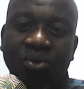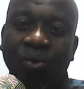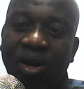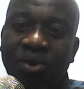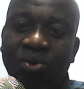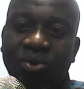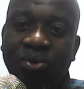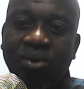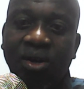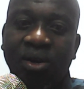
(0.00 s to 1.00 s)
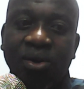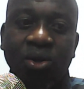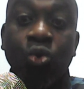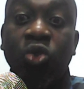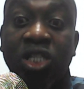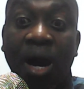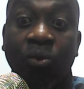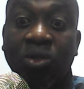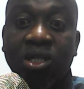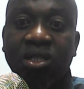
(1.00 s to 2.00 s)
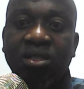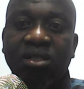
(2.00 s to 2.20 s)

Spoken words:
what do? You shout.